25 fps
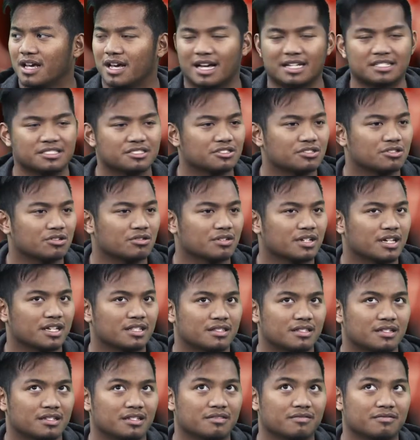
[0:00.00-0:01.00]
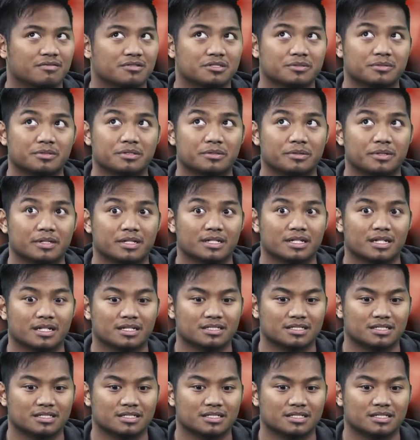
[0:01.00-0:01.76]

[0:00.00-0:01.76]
I still don't get the difference between